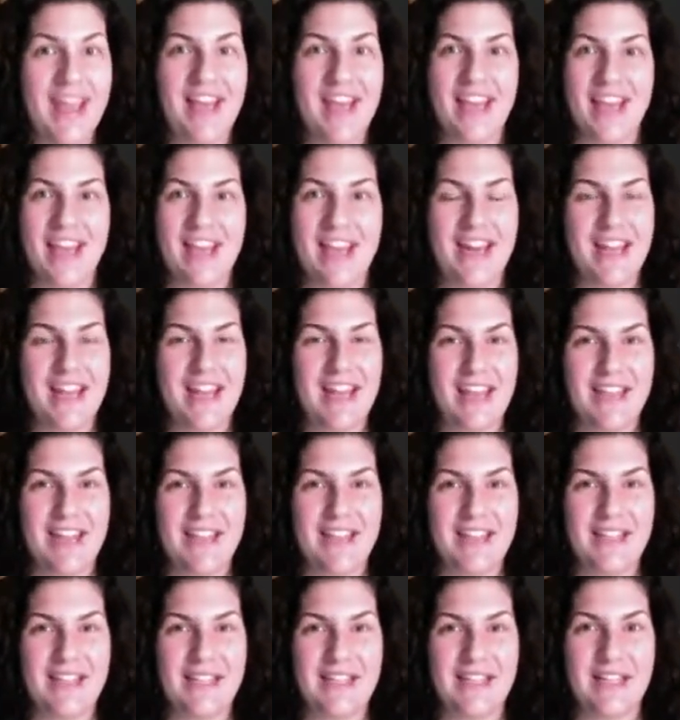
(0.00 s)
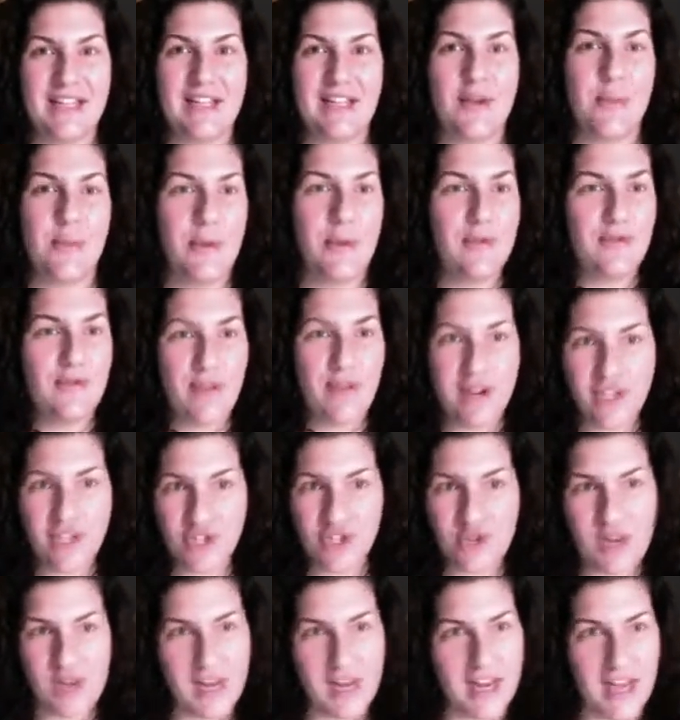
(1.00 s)
It is a little bit
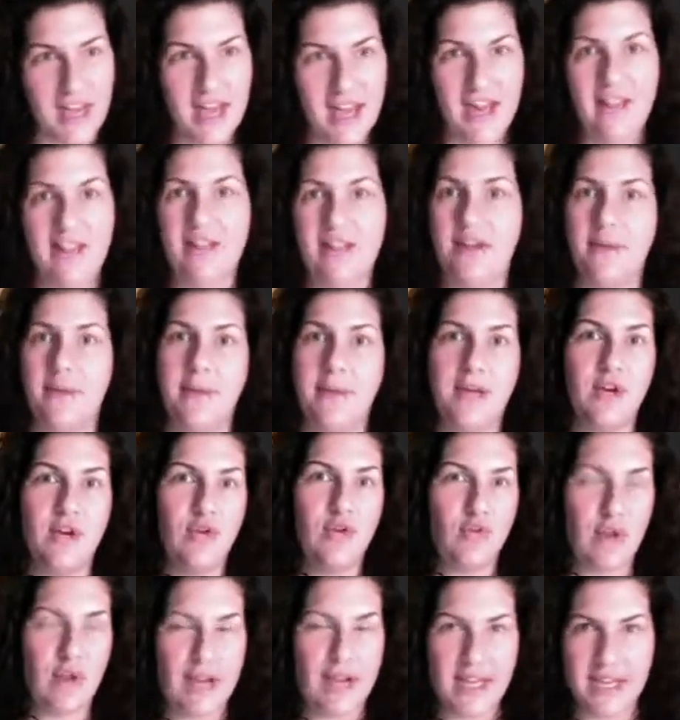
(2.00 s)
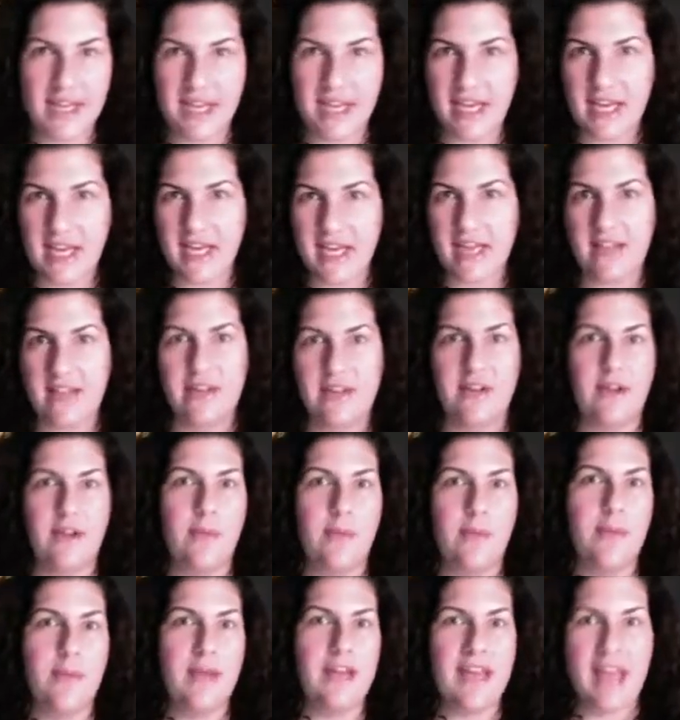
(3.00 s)
frustrated, a little bit cranky, a
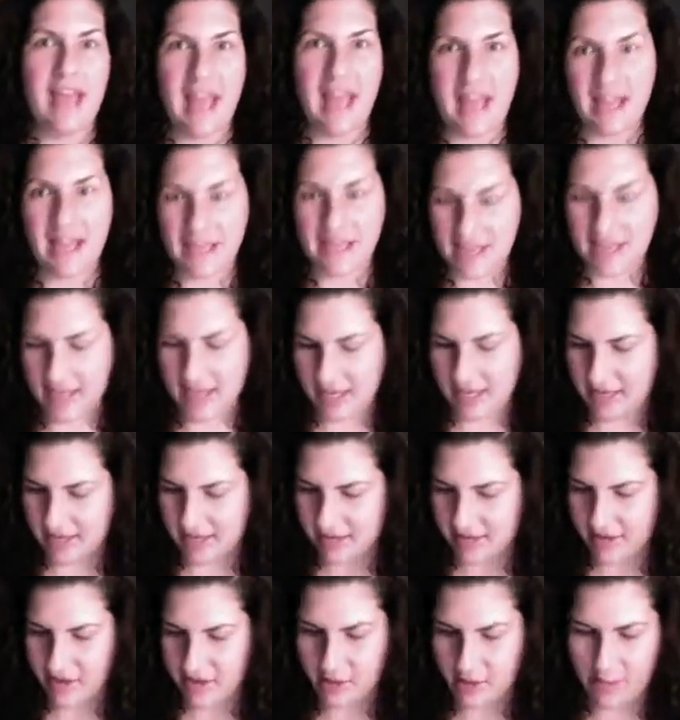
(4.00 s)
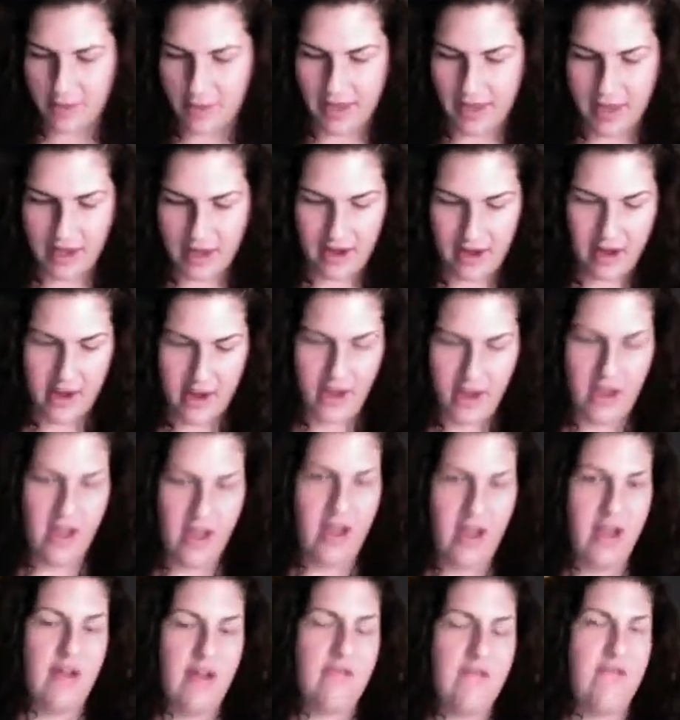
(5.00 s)
little bit naggy, a little bit
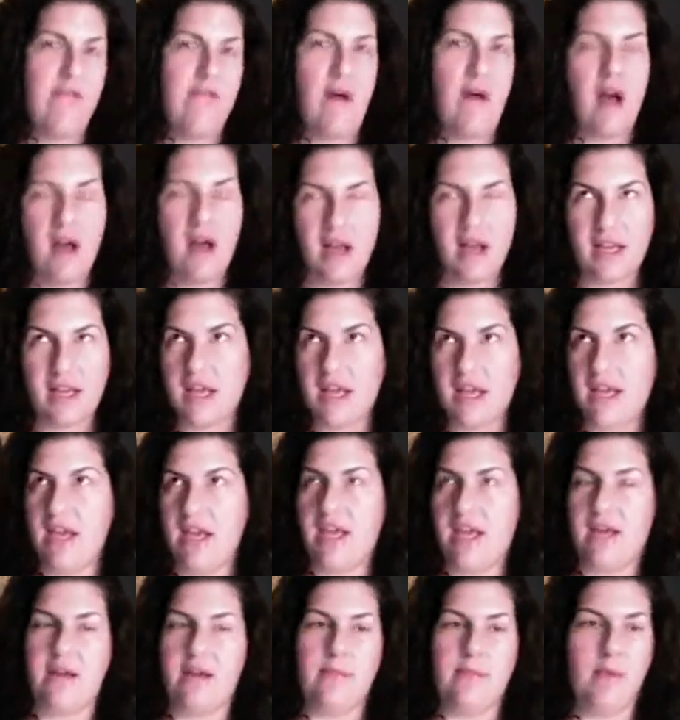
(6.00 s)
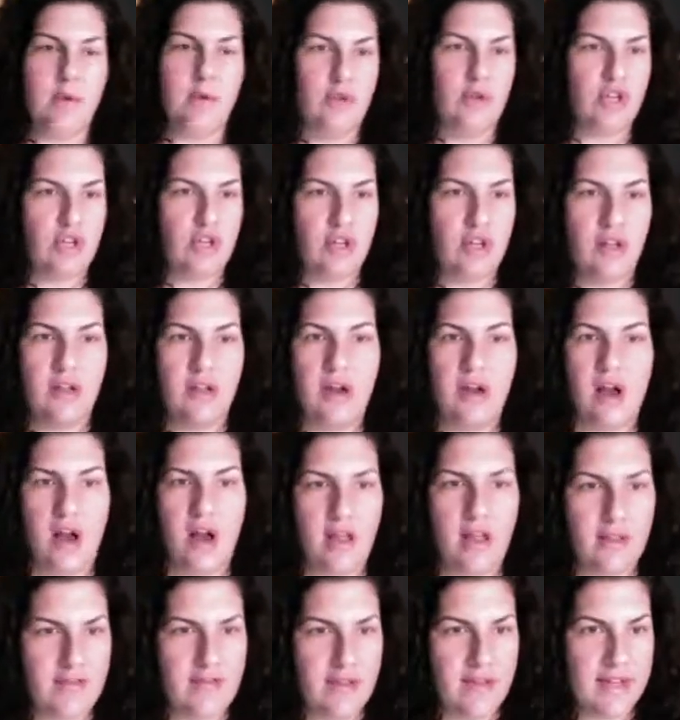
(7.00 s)
foggy and emotional and
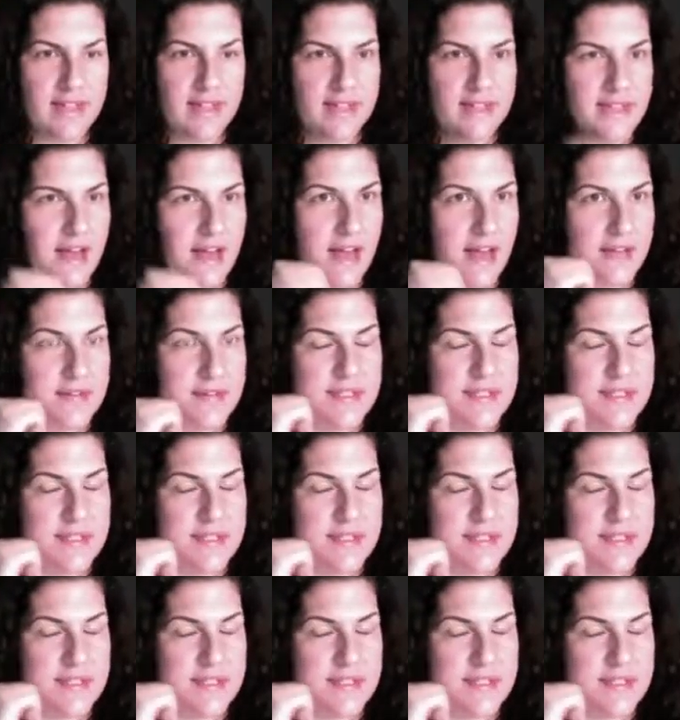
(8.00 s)
all of that stuff.